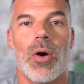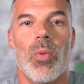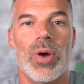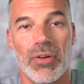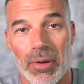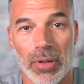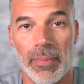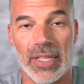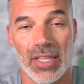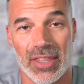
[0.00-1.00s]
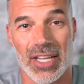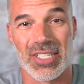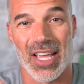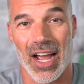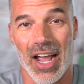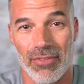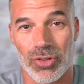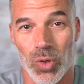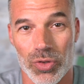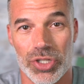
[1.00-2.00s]
When you implement the things that I have
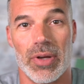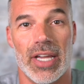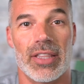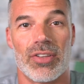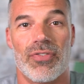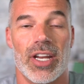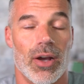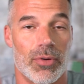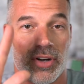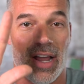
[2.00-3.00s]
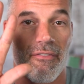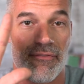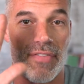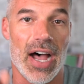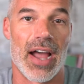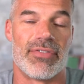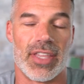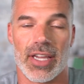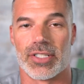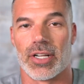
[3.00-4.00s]
told you in this video, which are now 5
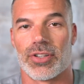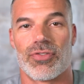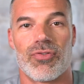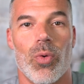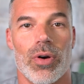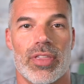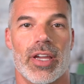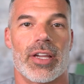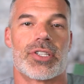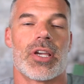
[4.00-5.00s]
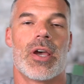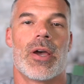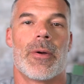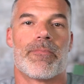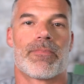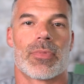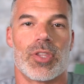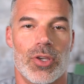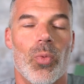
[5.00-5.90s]
things, not just 4 things, you